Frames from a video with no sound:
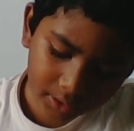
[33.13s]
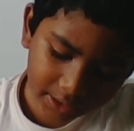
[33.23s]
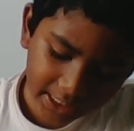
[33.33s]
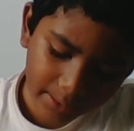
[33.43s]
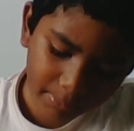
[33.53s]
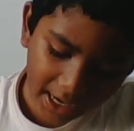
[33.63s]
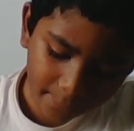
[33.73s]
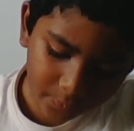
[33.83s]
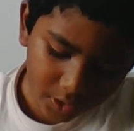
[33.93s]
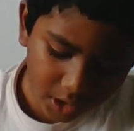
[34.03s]
came
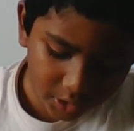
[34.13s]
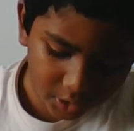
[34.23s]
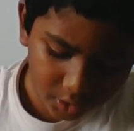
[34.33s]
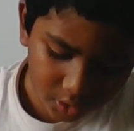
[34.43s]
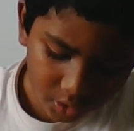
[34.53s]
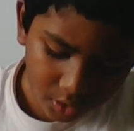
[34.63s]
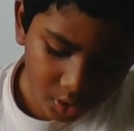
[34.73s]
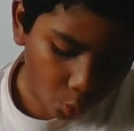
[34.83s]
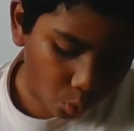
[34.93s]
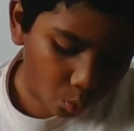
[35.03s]
after another.
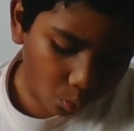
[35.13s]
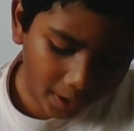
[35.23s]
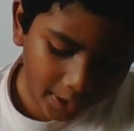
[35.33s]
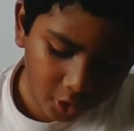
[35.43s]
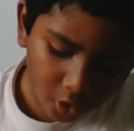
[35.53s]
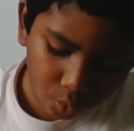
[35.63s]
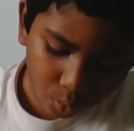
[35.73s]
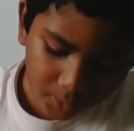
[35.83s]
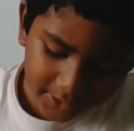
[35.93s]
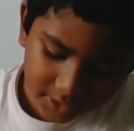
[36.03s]
Wagon
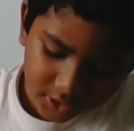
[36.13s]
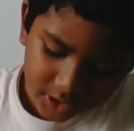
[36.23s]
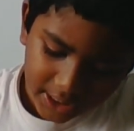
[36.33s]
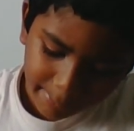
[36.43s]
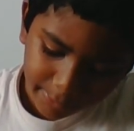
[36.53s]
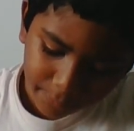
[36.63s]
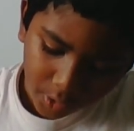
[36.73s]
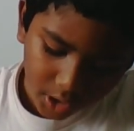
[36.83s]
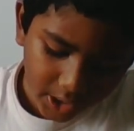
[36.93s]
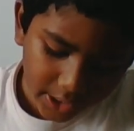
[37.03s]
wheels kept
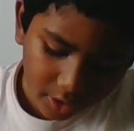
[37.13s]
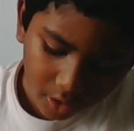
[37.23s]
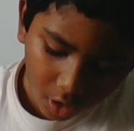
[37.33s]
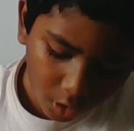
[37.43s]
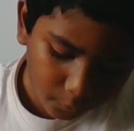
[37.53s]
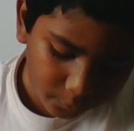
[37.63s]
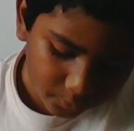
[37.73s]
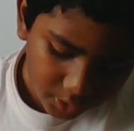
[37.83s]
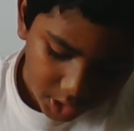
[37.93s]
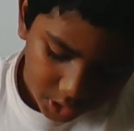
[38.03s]
falling off.
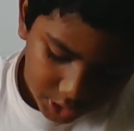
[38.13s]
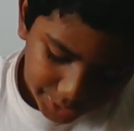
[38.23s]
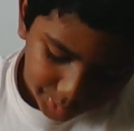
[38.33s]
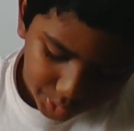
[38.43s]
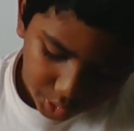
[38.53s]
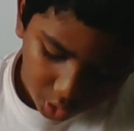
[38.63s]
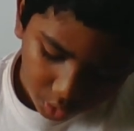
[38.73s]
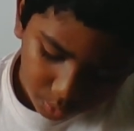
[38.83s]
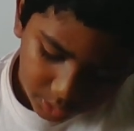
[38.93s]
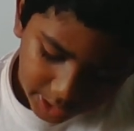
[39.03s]
There
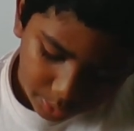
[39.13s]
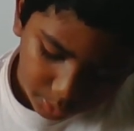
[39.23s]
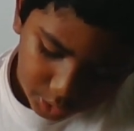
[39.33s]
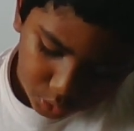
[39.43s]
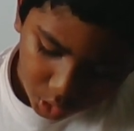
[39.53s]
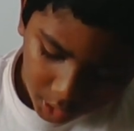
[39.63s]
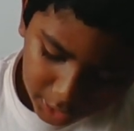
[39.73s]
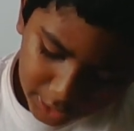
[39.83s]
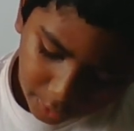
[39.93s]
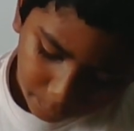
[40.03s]
was
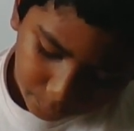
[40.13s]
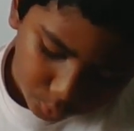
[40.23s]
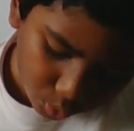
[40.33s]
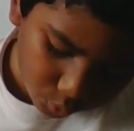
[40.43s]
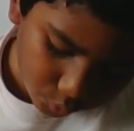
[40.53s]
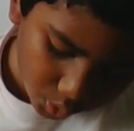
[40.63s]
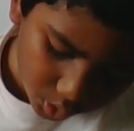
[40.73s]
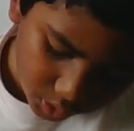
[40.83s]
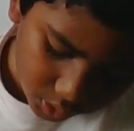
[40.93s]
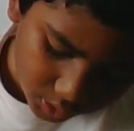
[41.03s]
not enough food for
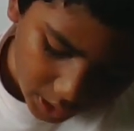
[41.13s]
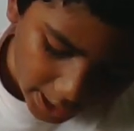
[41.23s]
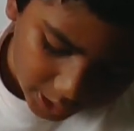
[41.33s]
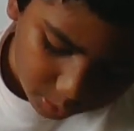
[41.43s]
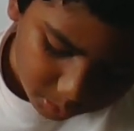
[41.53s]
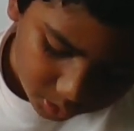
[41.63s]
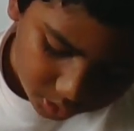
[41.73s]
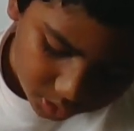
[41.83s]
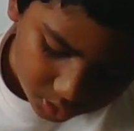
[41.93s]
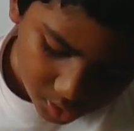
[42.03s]
the
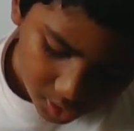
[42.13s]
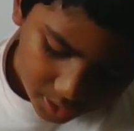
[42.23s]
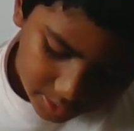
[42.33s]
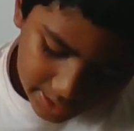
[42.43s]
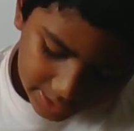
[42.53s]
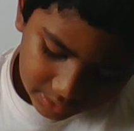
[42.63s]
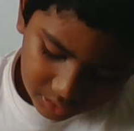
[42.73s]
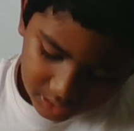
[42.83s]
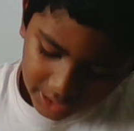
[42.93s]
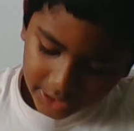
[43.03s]
animals. Then
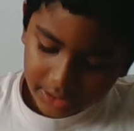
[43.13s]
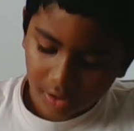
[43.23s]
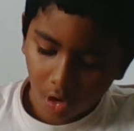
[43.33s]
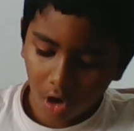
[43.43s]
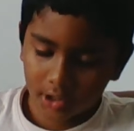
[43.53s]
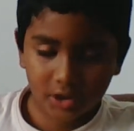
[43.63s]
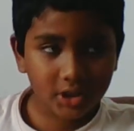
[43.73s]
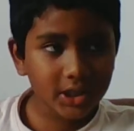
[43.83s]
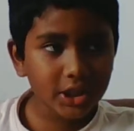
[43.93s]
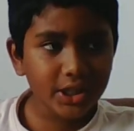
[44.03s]
3
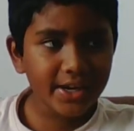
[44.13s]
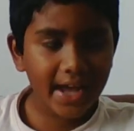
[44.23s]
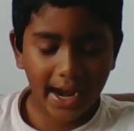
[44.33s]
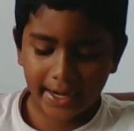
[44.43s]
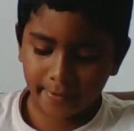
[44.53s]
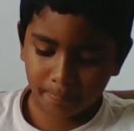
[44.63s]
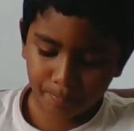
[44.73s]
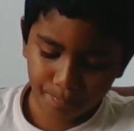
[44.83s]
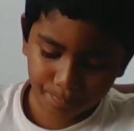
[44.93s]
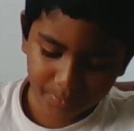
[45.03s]
oxen died.
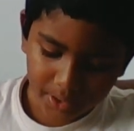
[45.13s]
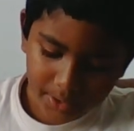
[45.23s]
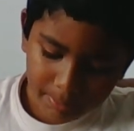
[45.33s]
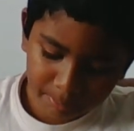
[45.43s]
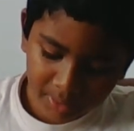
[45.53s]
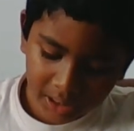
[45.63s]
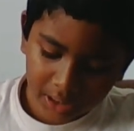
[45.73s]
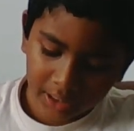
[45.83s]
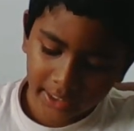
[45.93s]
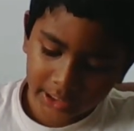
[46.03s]
Ma
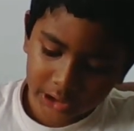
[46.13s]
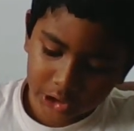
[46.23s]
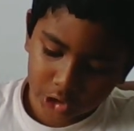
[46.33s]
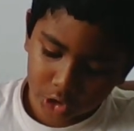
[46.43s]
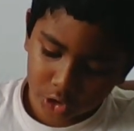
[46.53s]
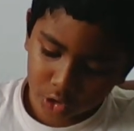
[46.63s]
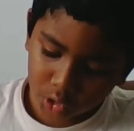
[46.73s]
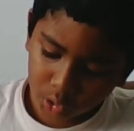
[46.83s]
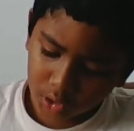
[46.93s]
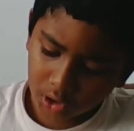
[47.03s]
had to
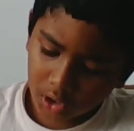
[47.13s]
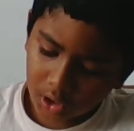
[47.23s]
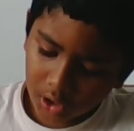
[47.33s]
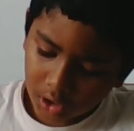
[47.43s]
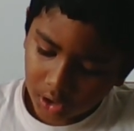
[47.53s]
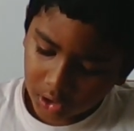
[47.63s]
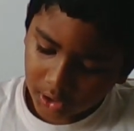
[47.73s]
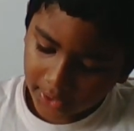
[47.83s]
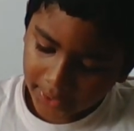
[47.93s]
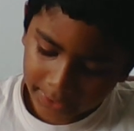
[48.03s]
throw
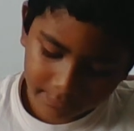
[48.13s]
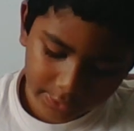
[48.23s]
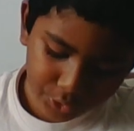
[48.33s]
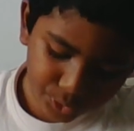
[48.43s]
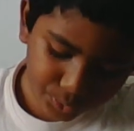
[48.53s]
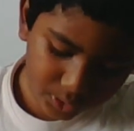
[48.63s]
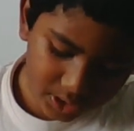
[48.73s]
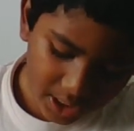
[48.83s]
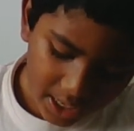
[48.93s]
her heavy tools,